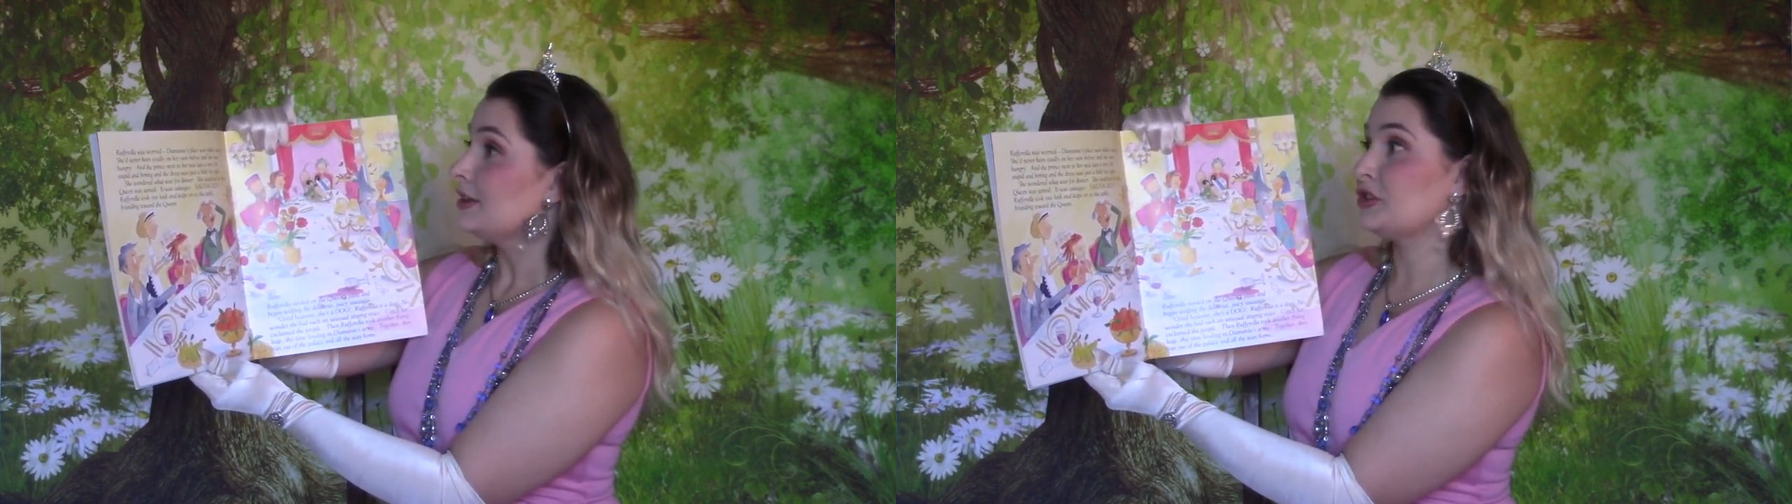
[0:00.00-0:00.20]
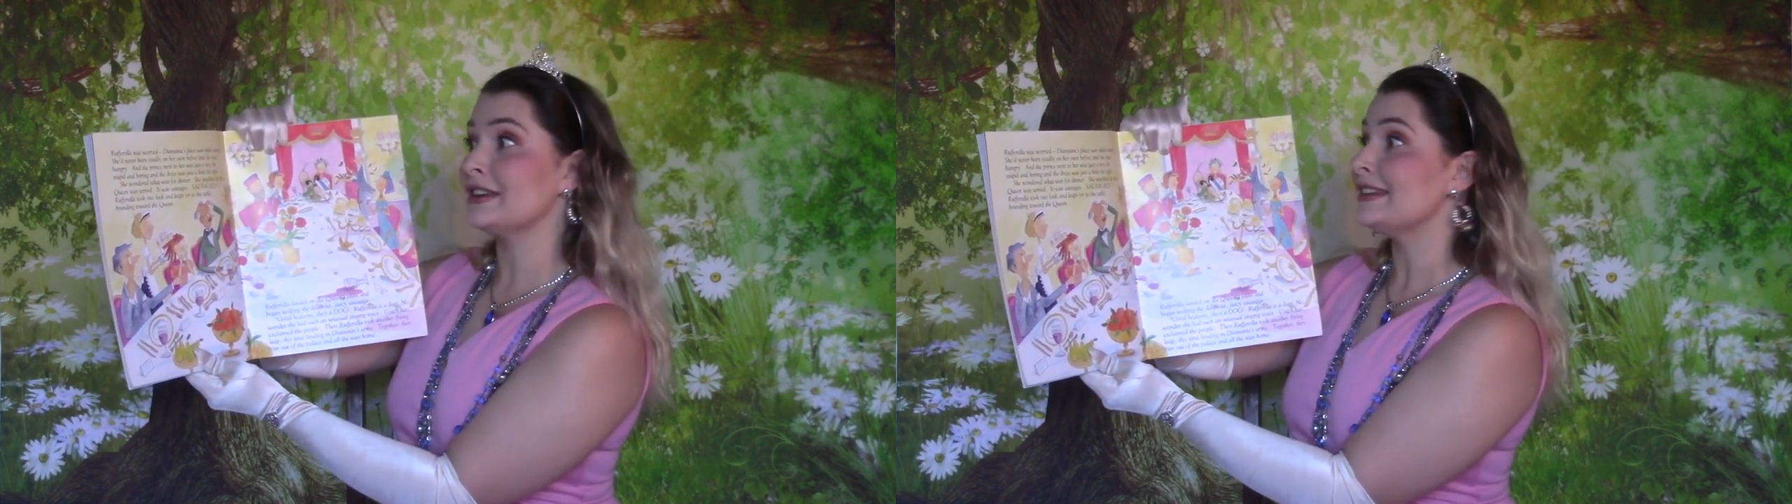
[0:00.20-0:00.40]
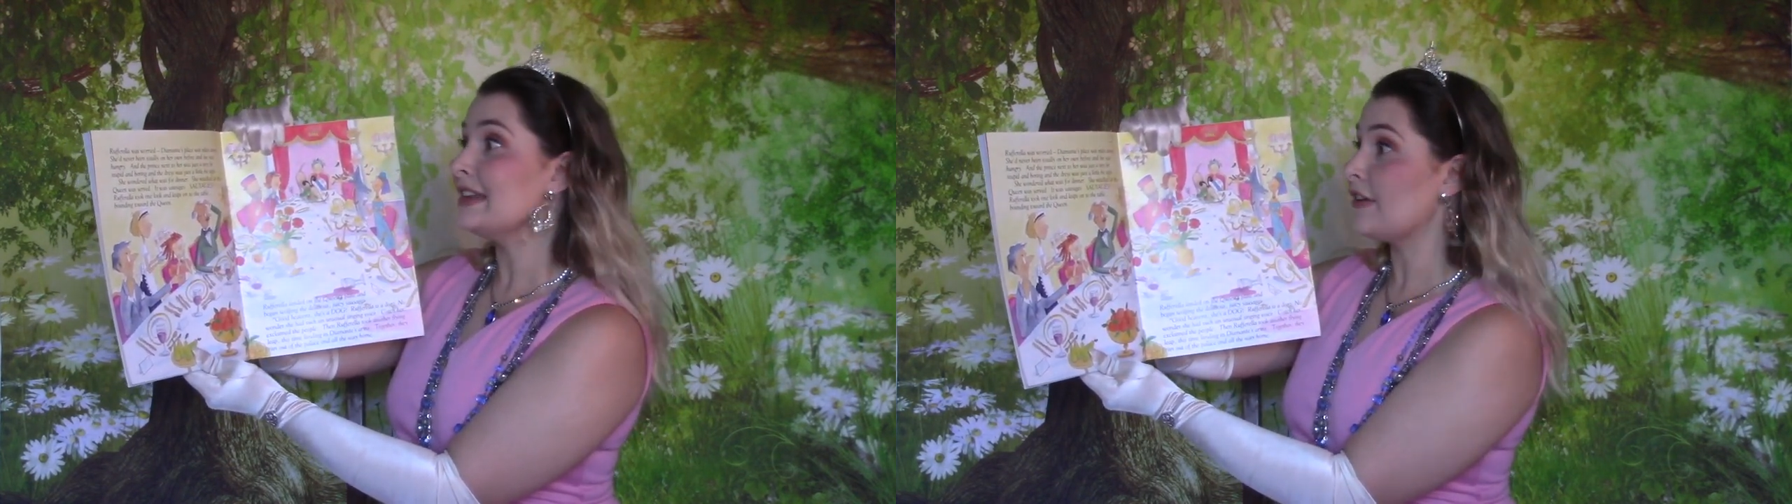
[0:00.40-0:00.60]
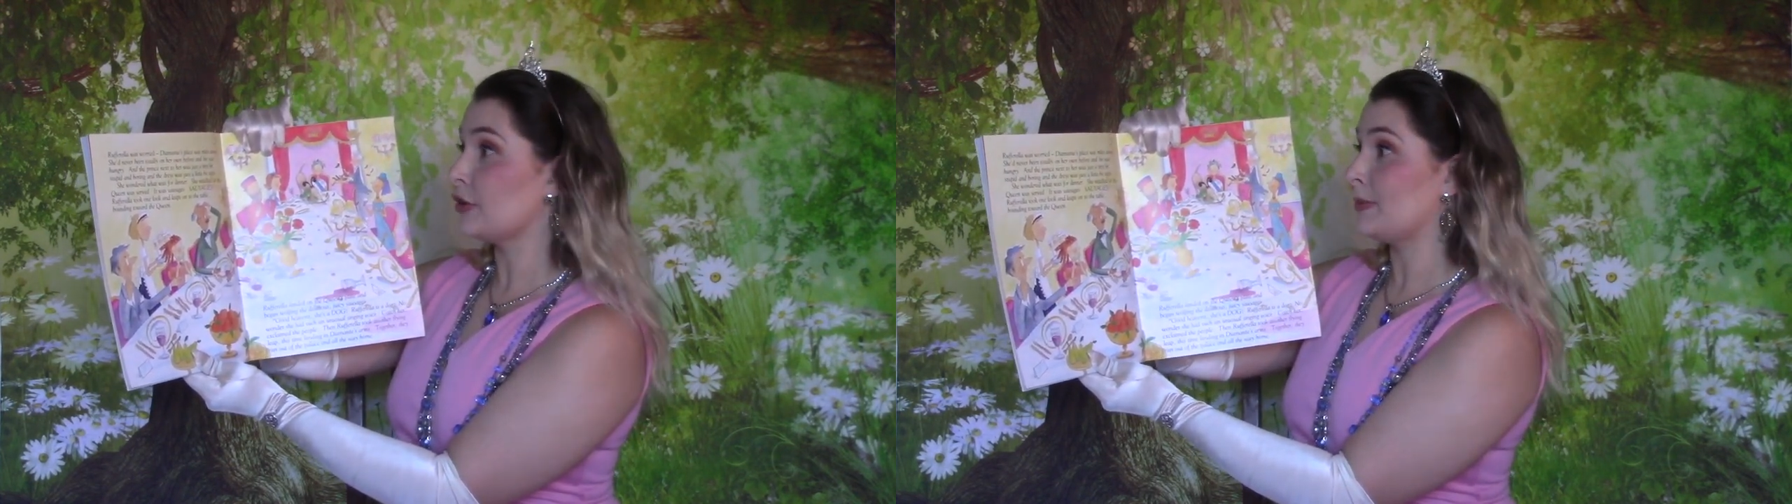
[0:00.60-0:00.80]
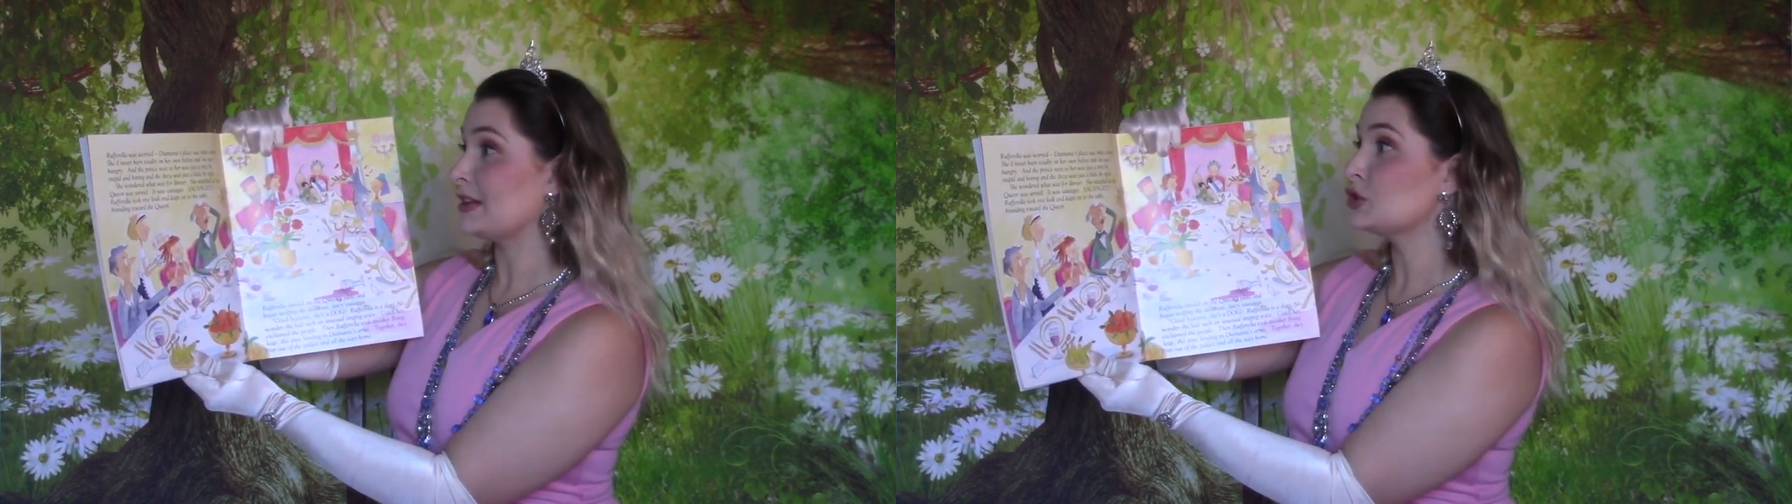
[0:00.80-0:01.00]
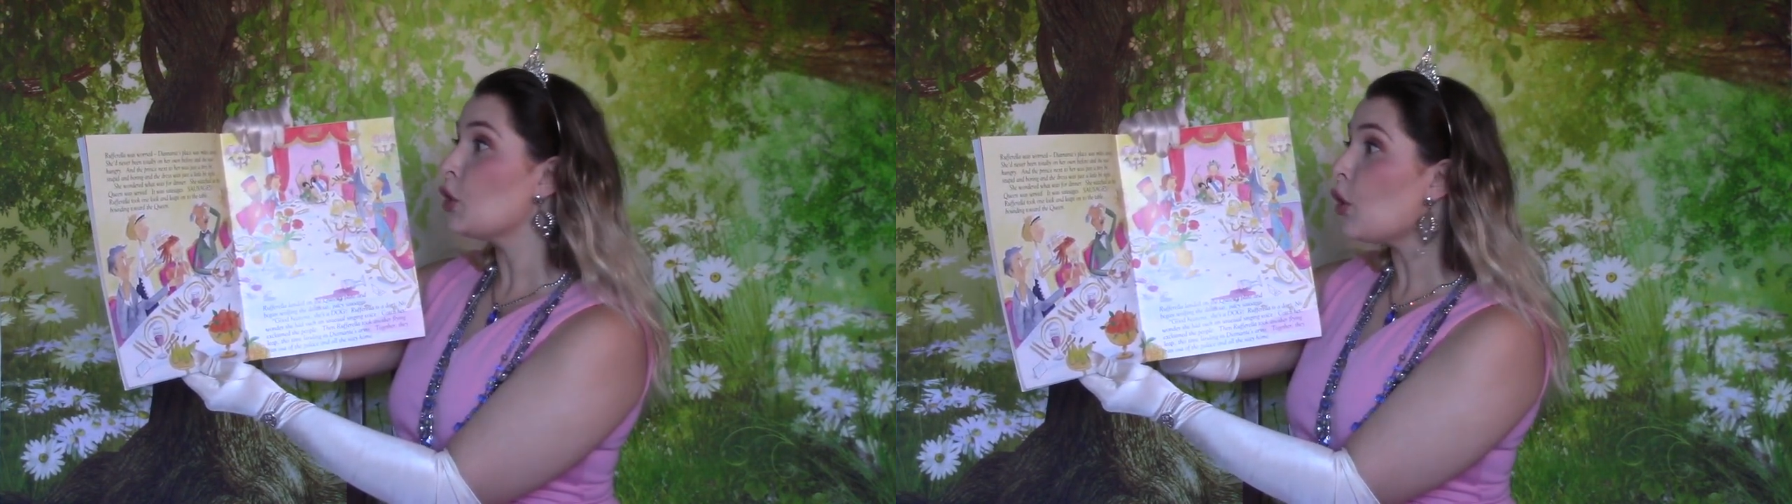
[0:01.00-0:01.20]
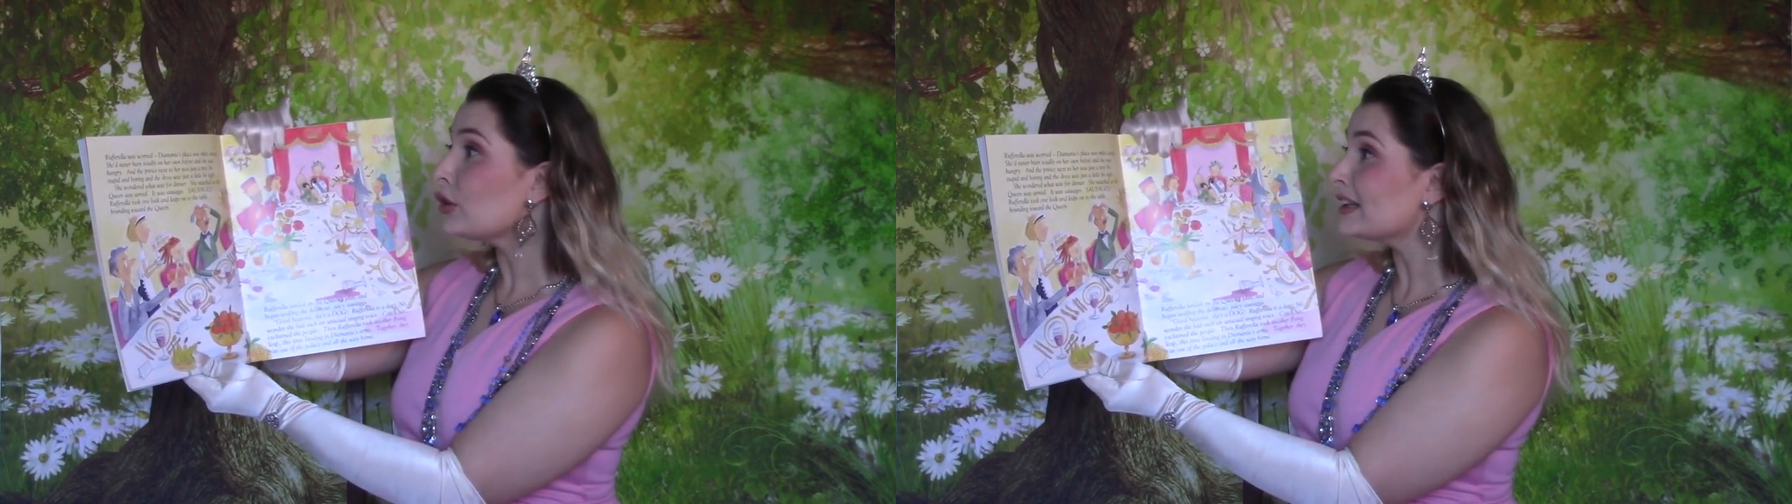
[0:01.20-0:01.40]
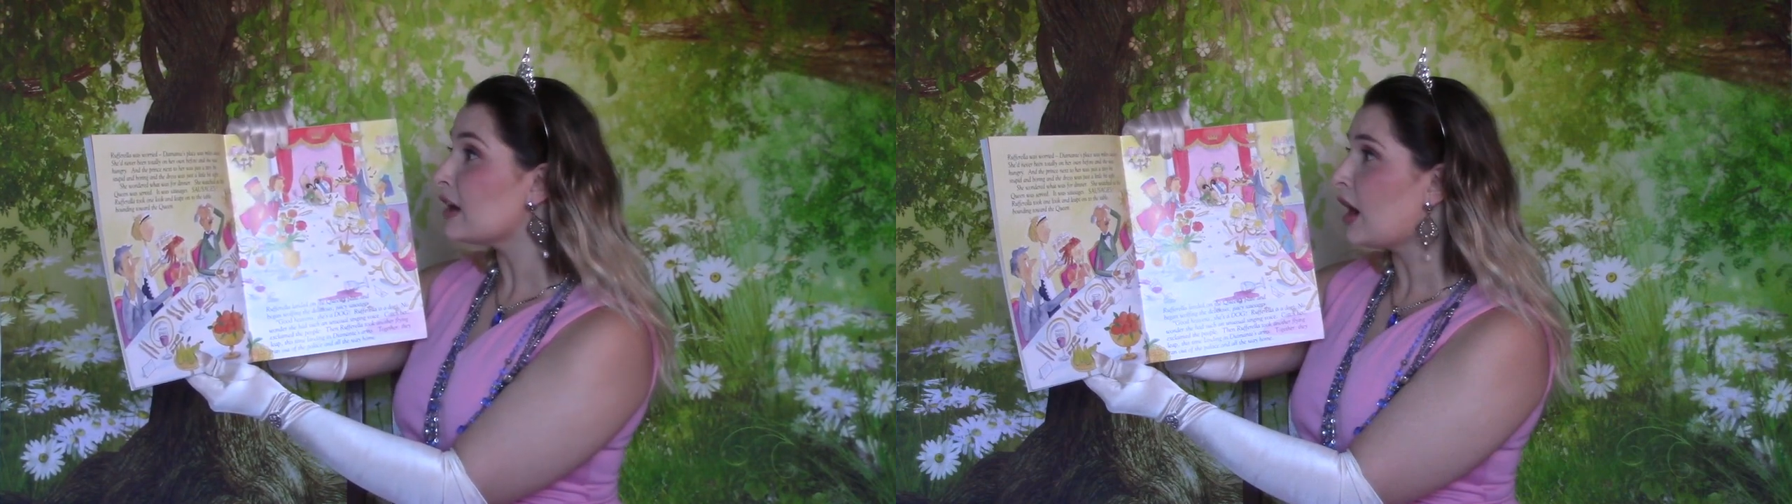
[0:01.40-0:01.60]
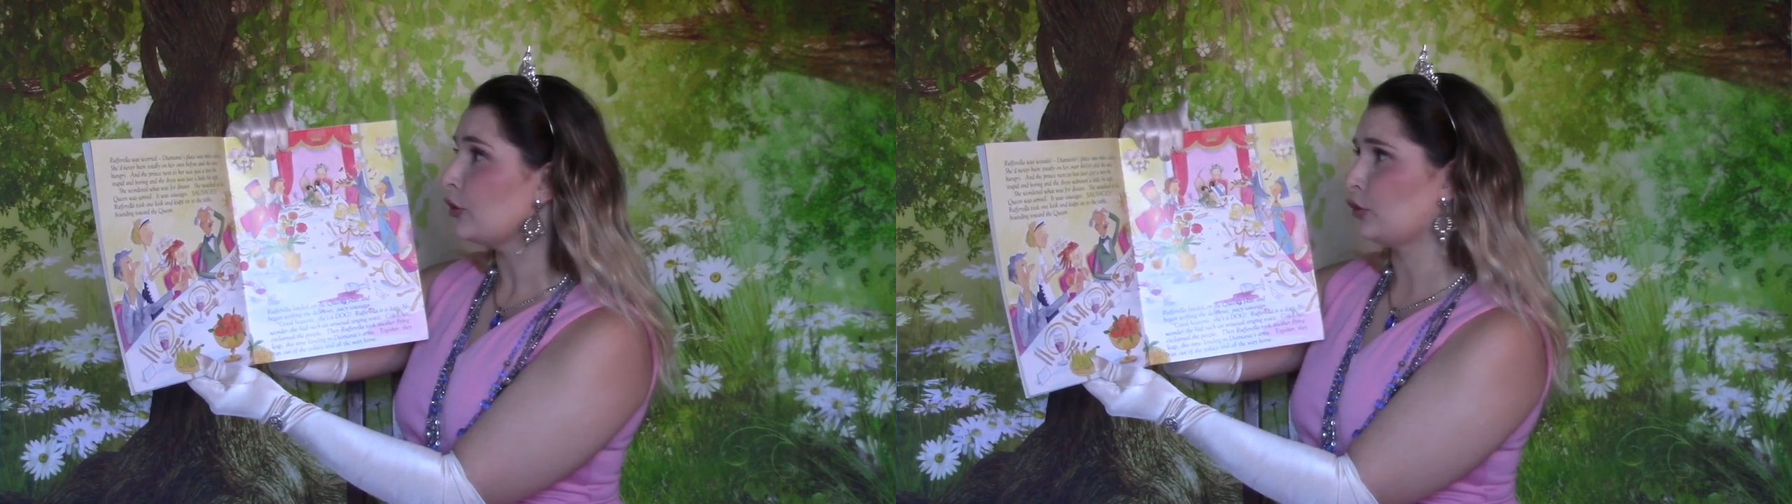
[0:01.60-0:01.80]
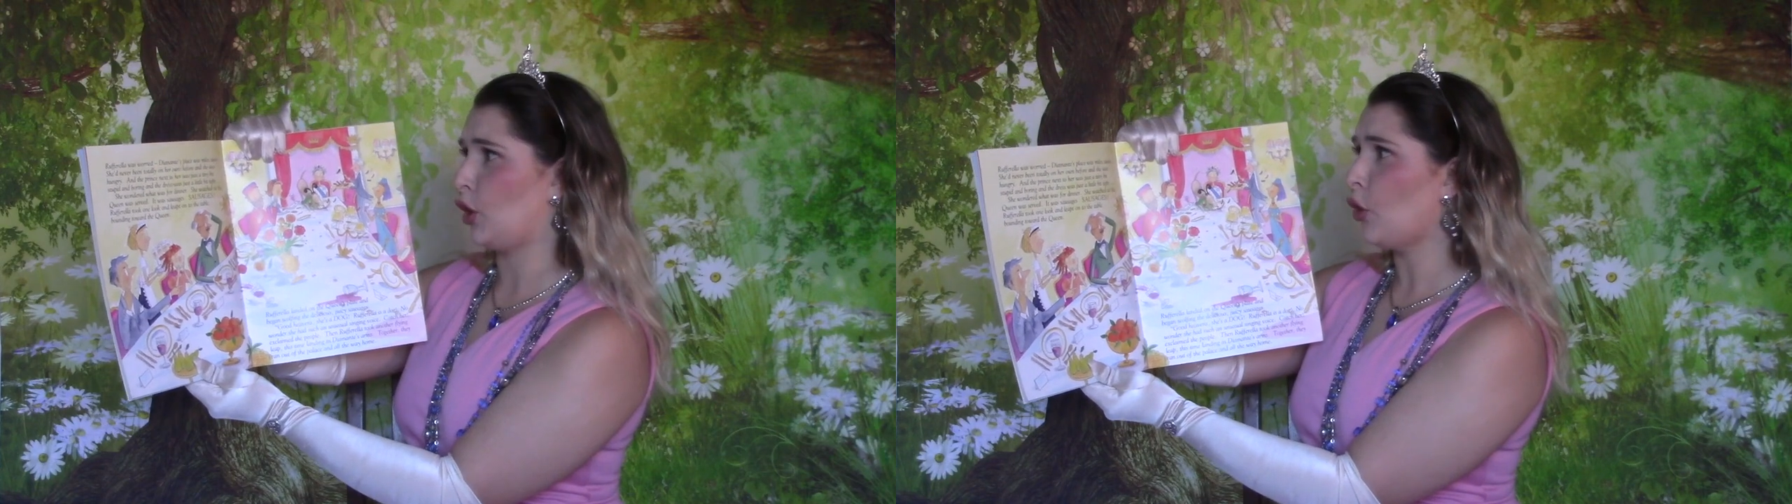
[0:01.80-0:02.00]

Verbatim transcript: She'd never been totally on her